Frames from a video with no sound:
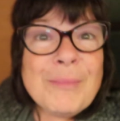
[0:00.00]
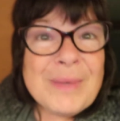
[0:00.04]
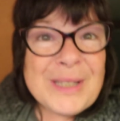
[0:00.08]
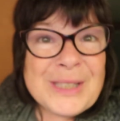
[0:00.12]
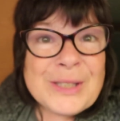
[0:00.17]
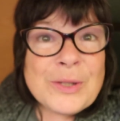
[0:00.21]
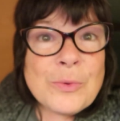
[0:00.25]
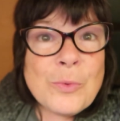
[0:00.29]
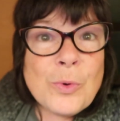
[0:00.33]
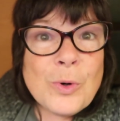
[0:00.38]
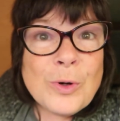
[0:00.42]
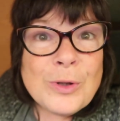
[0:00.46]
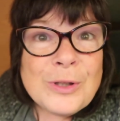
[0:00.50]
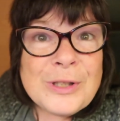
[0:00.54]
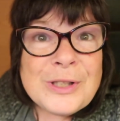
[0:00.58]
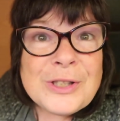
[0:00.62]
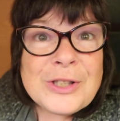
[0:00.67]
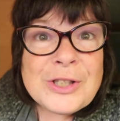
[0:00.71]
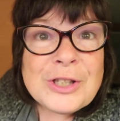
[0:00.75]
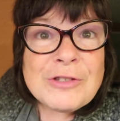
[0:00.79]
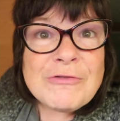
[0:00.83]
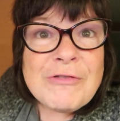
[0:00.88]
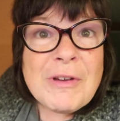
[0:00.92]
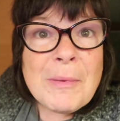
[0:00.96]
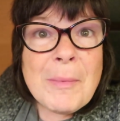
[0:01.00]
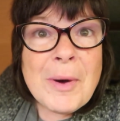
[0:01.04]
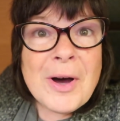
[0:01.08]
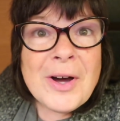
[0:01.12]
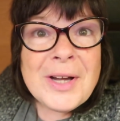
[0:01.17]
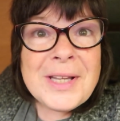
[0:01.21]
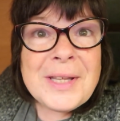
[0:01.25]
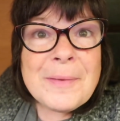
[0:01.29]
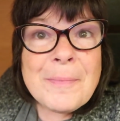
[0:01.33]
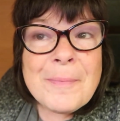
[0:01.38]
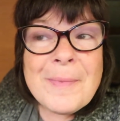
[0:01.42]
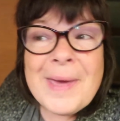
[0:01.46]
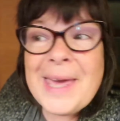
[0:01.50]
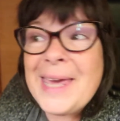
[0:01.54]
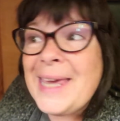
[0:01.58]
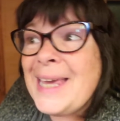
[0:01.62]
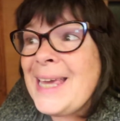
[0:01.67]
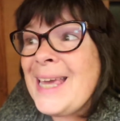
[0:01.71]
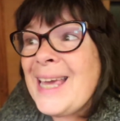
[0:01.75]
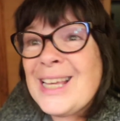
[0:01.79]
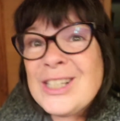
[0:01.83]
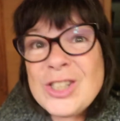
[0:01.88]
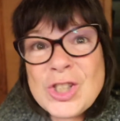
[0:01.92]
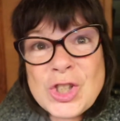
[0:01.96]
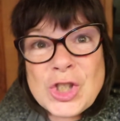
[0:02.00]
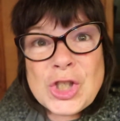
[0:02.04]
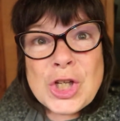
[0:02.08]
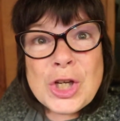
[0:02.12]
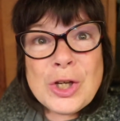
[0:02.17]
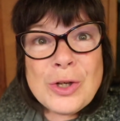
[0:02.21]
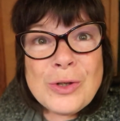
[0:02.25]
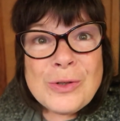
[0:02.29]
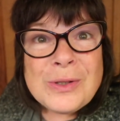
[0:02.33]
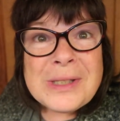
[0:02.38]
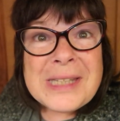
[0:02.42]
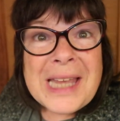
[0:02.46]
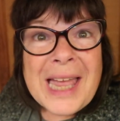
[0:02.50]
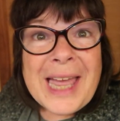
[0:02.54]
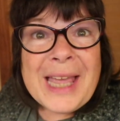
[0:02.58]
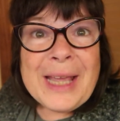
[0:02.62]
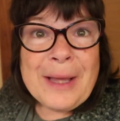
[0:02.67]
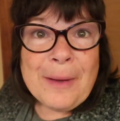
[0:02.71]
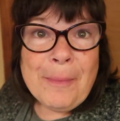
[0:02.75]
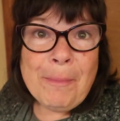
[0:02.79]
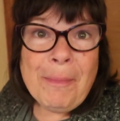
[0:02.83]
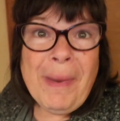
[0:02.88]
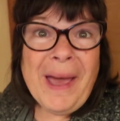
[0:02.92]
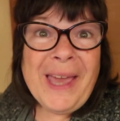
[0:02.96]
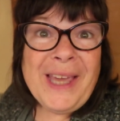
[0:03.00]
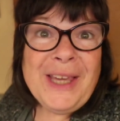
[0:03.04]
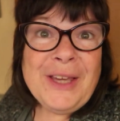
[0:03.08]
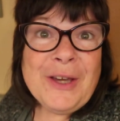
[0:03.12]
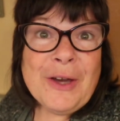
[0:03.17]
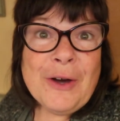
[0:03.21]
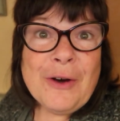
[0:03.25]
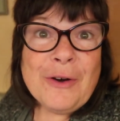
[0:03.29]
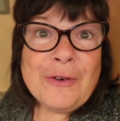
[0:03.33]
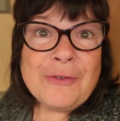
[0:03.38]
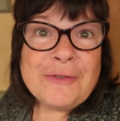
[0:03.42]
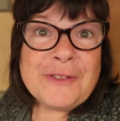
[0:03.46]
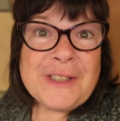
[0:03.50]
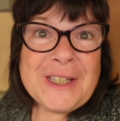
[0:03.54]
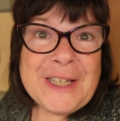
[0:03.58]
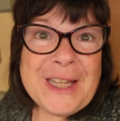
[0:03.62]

Mr. Warner's just reminded me, it's Tuesday, bake-off